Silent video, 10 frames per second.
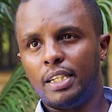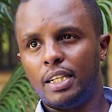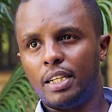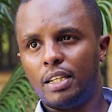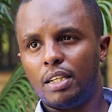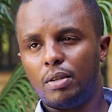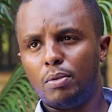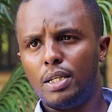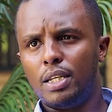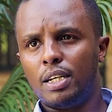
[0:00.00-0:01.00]
and uh,
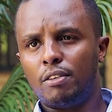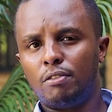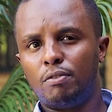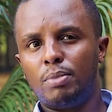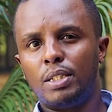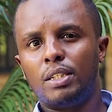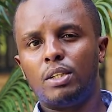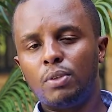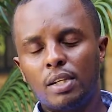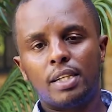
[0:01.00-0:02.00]
we have been
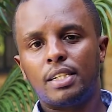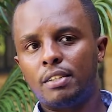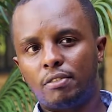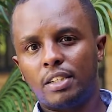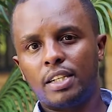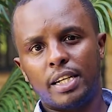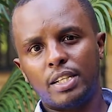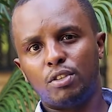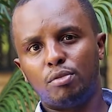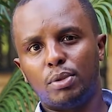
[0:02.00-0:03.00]
looking at different
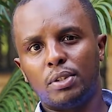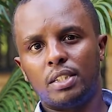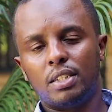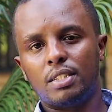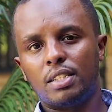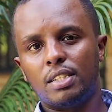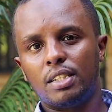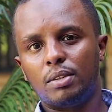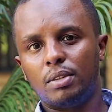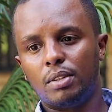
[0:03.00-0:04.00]
kinds of models
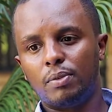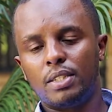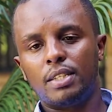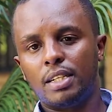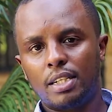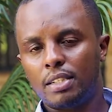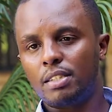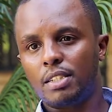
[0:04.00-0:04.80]
until we said, let's